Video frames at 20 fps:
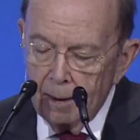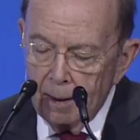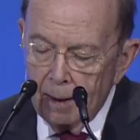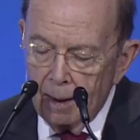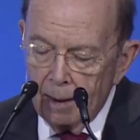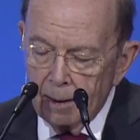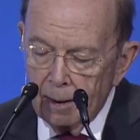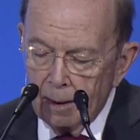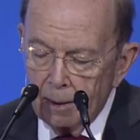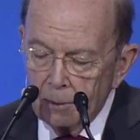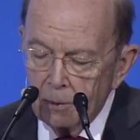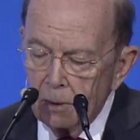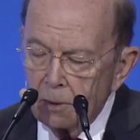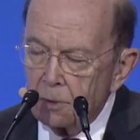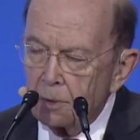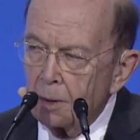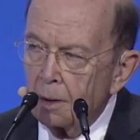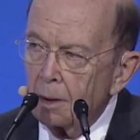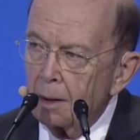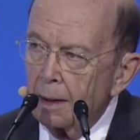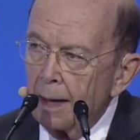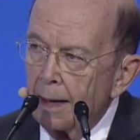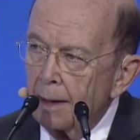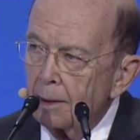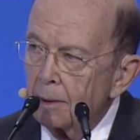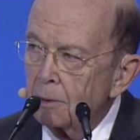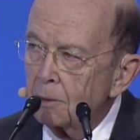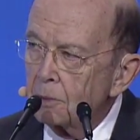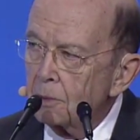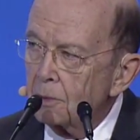I, I, was in
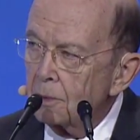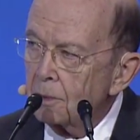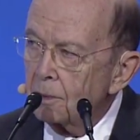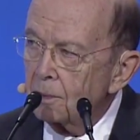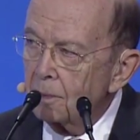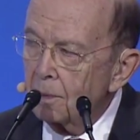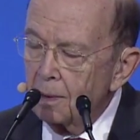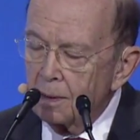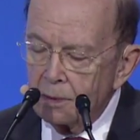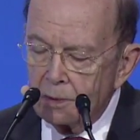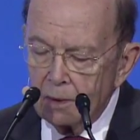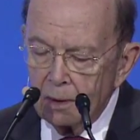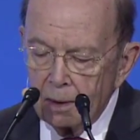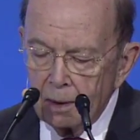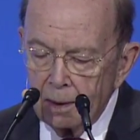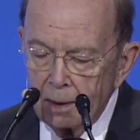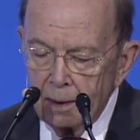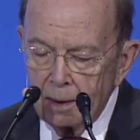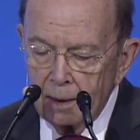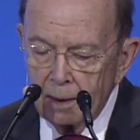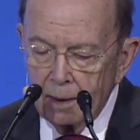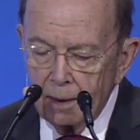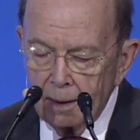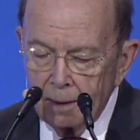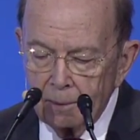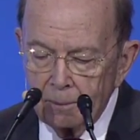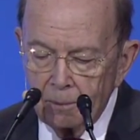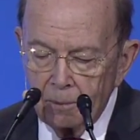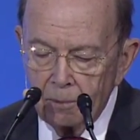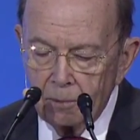Laos recently and
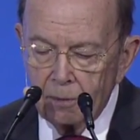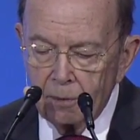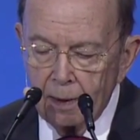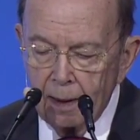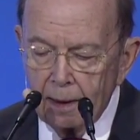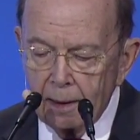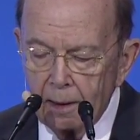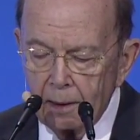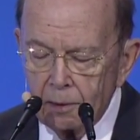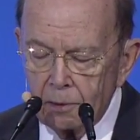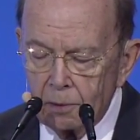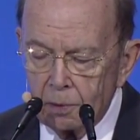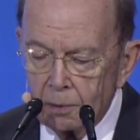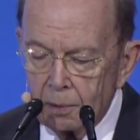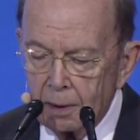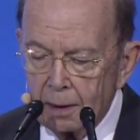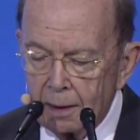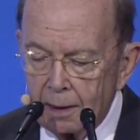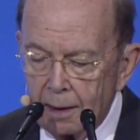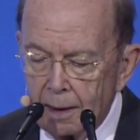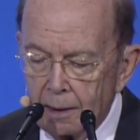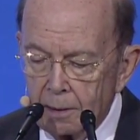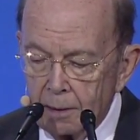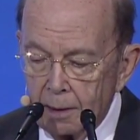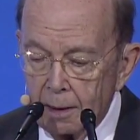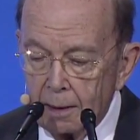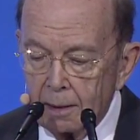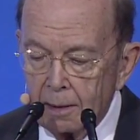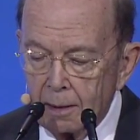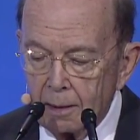I ran into a
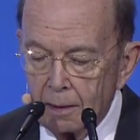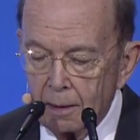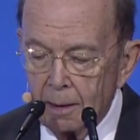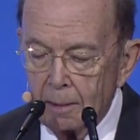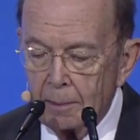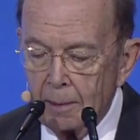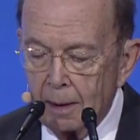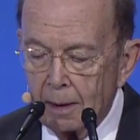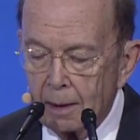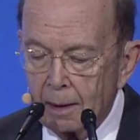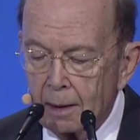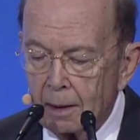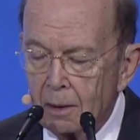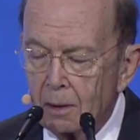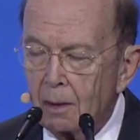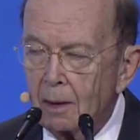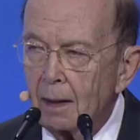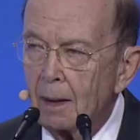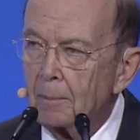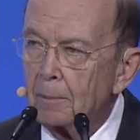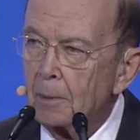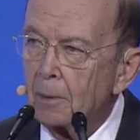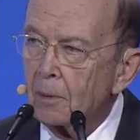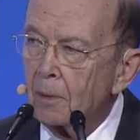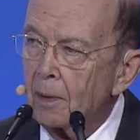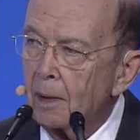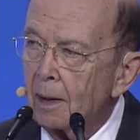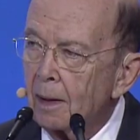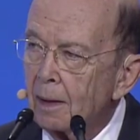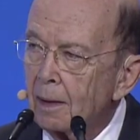young American couple
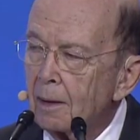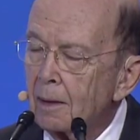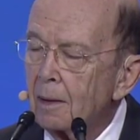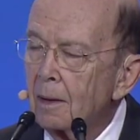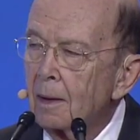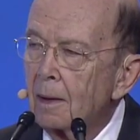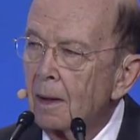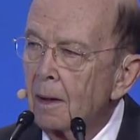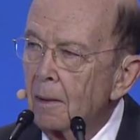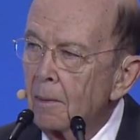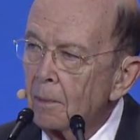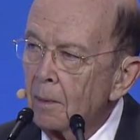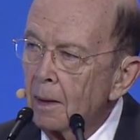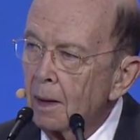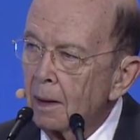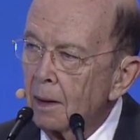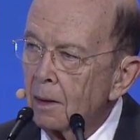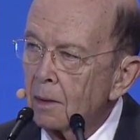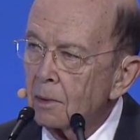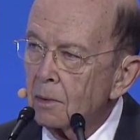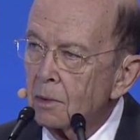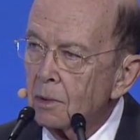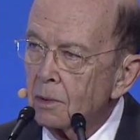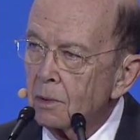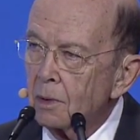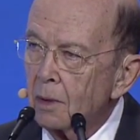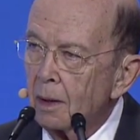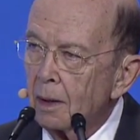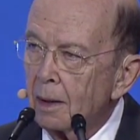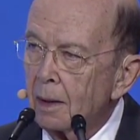there that has
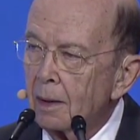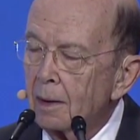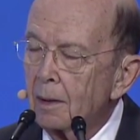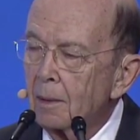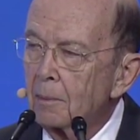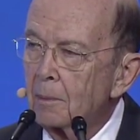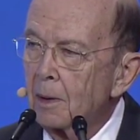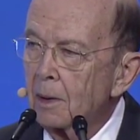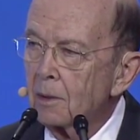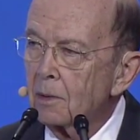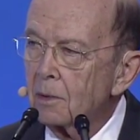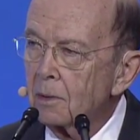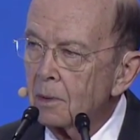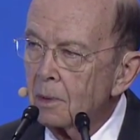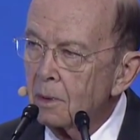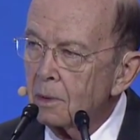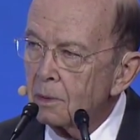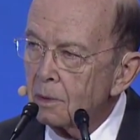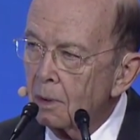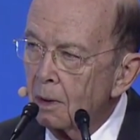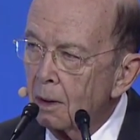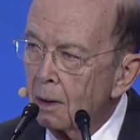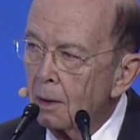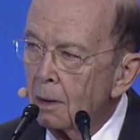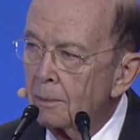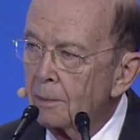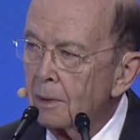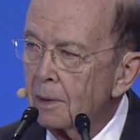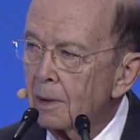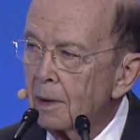started a business
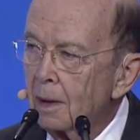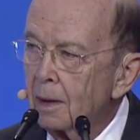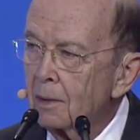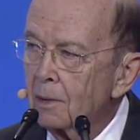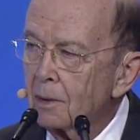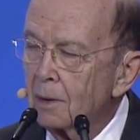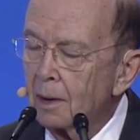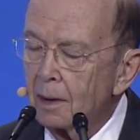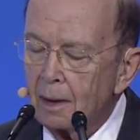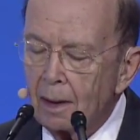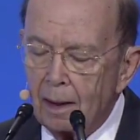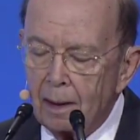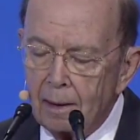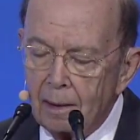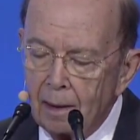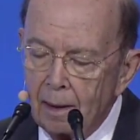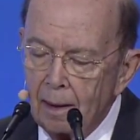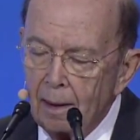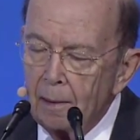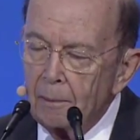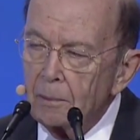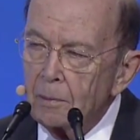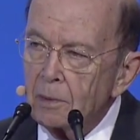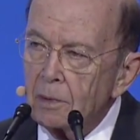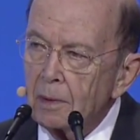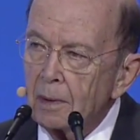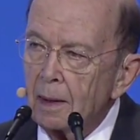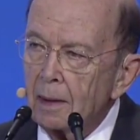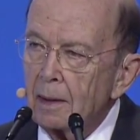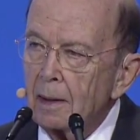over internet
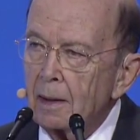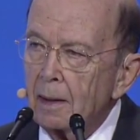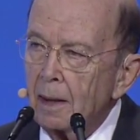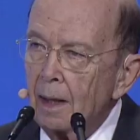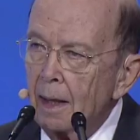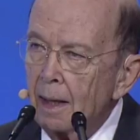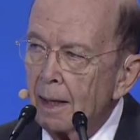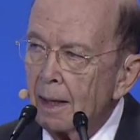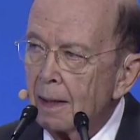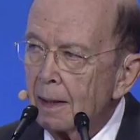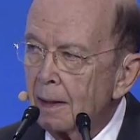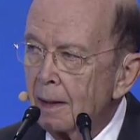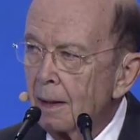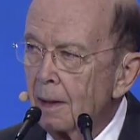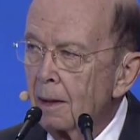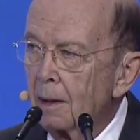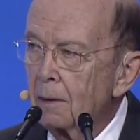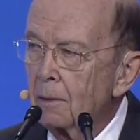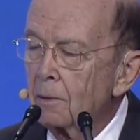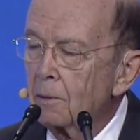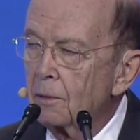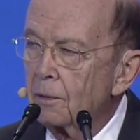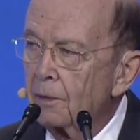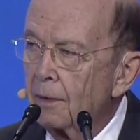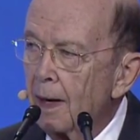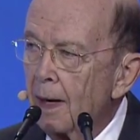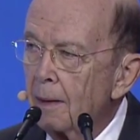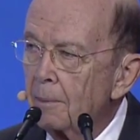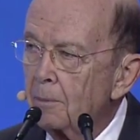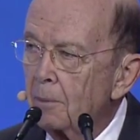selling high-end
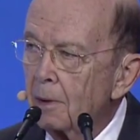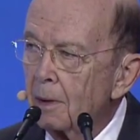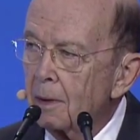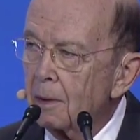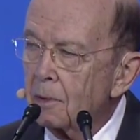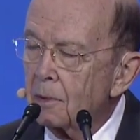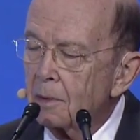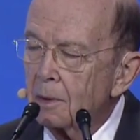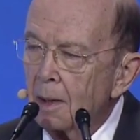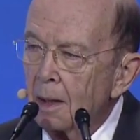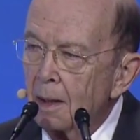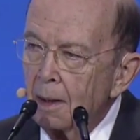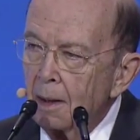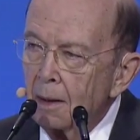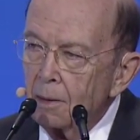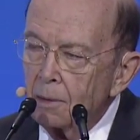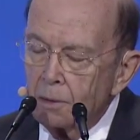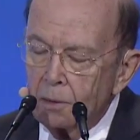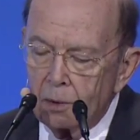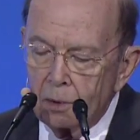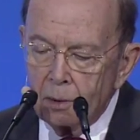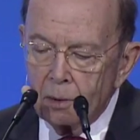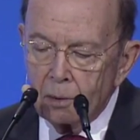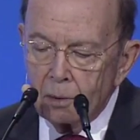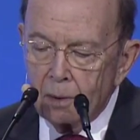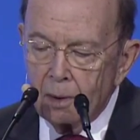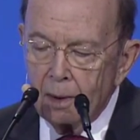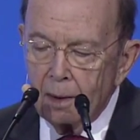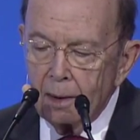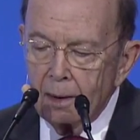fabrics to
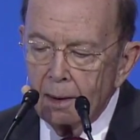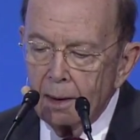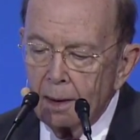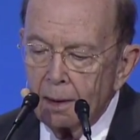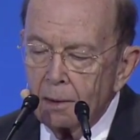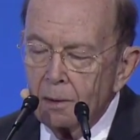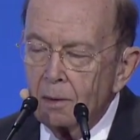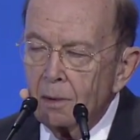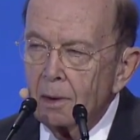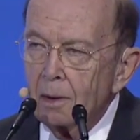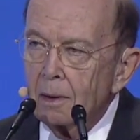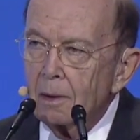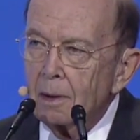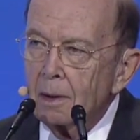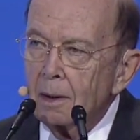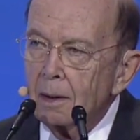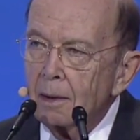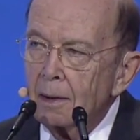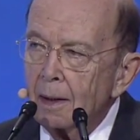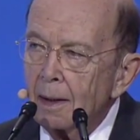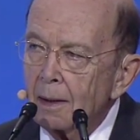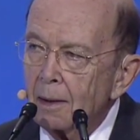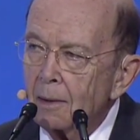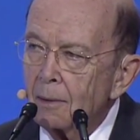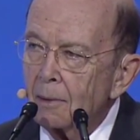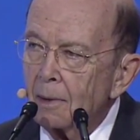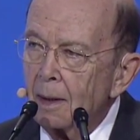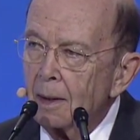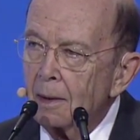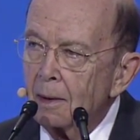the interior
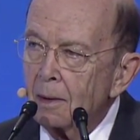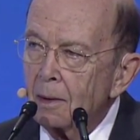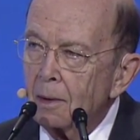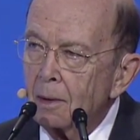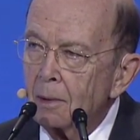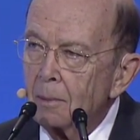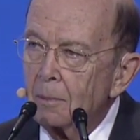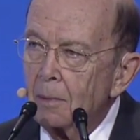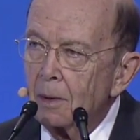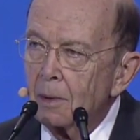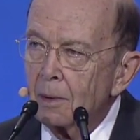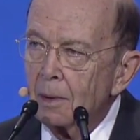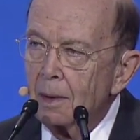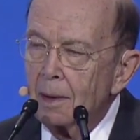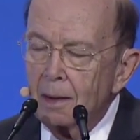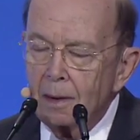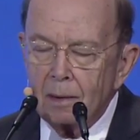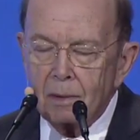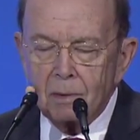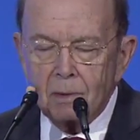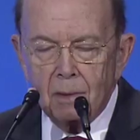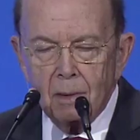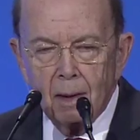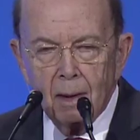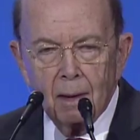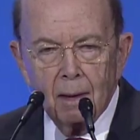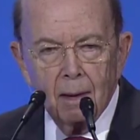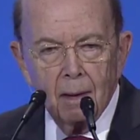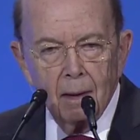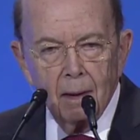decorating communities
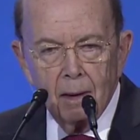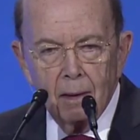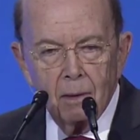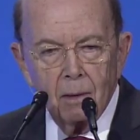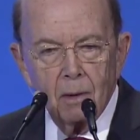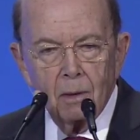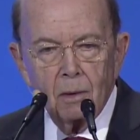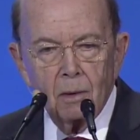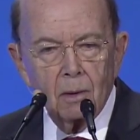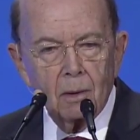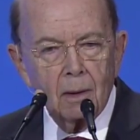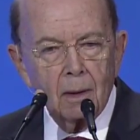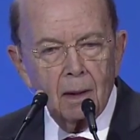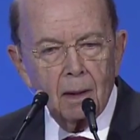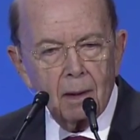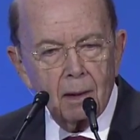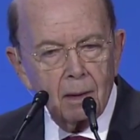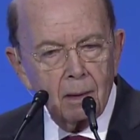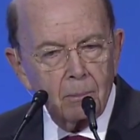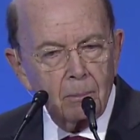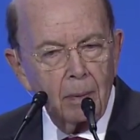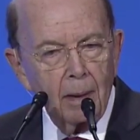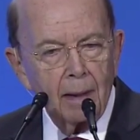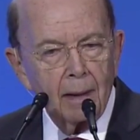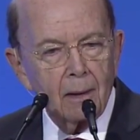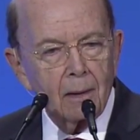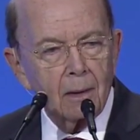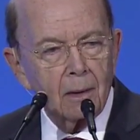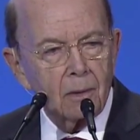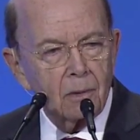in New York,
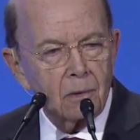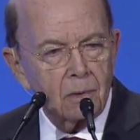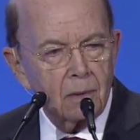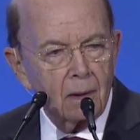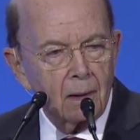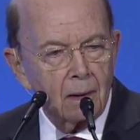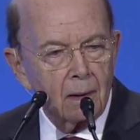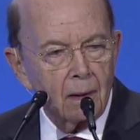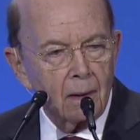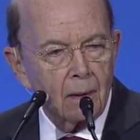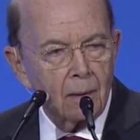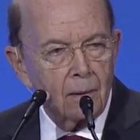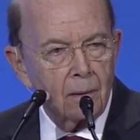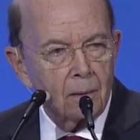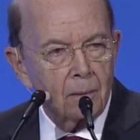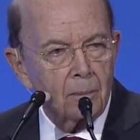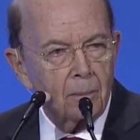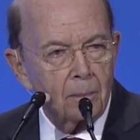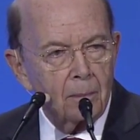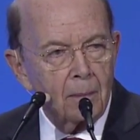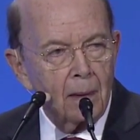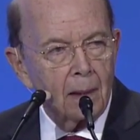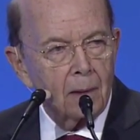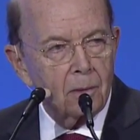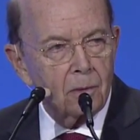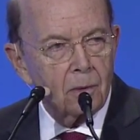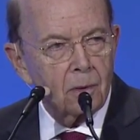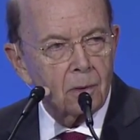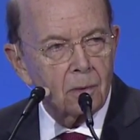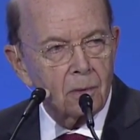Paris, and other
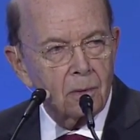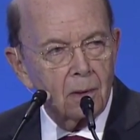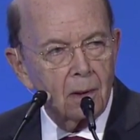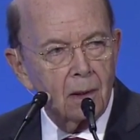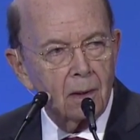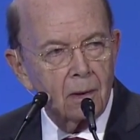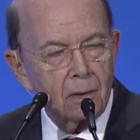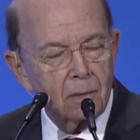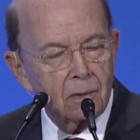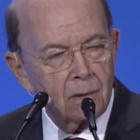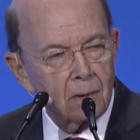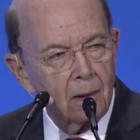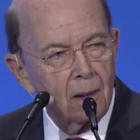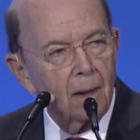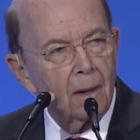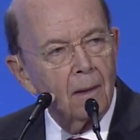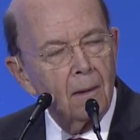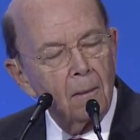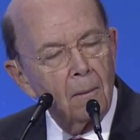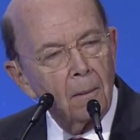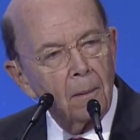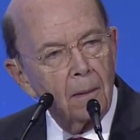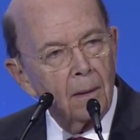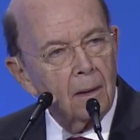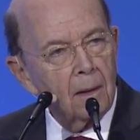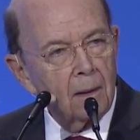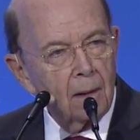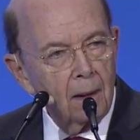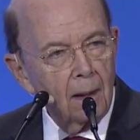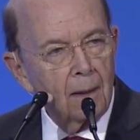major cities. They
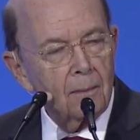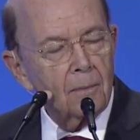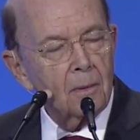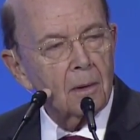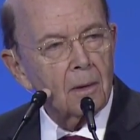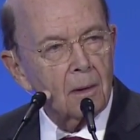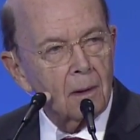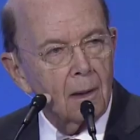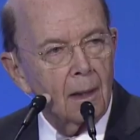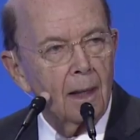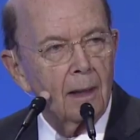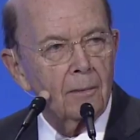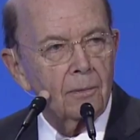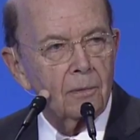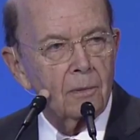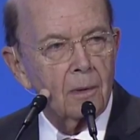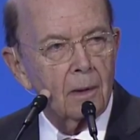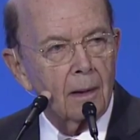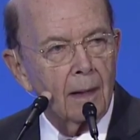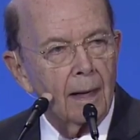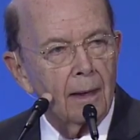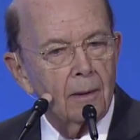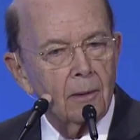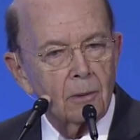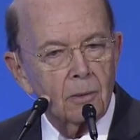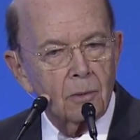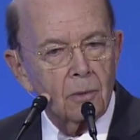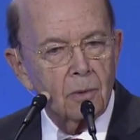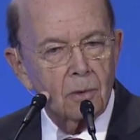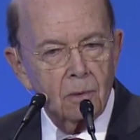never left
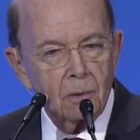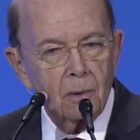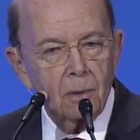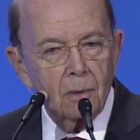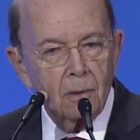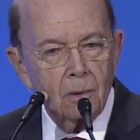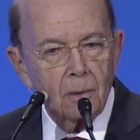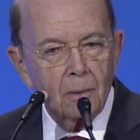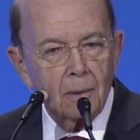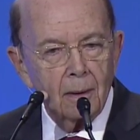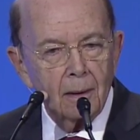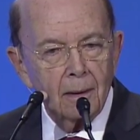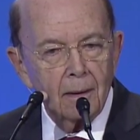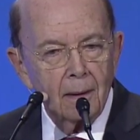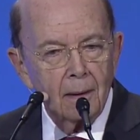Laos to do it.